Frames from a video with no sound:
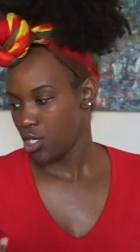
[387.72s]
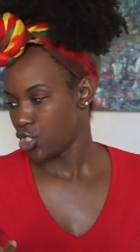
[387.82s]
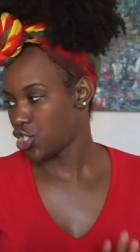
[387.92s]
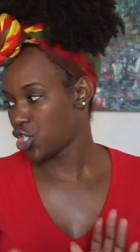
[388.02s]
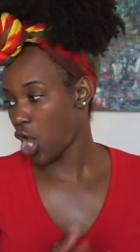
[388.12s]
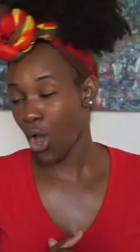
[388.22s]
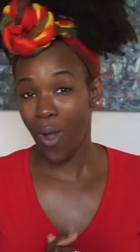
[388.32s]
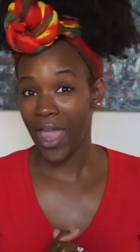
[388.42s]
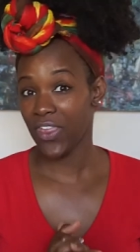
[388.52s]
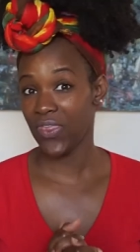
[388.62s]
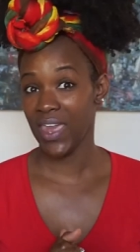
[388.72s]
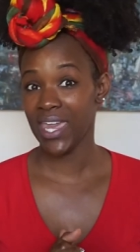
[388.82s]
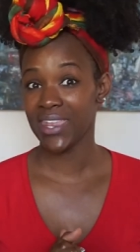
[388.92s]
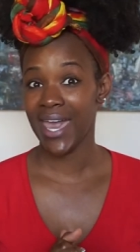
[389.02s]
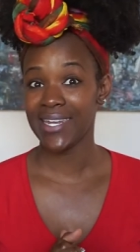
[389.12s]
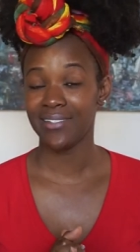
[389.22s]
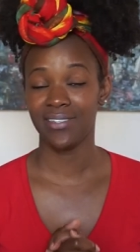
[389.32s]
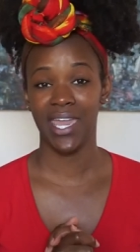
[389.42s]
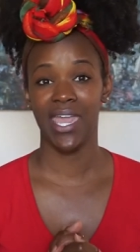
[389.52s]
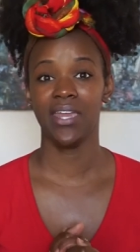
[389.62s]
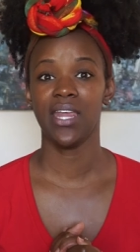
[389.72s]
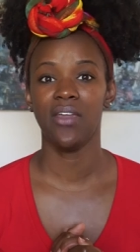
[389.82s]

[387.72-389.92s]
So I think that is it.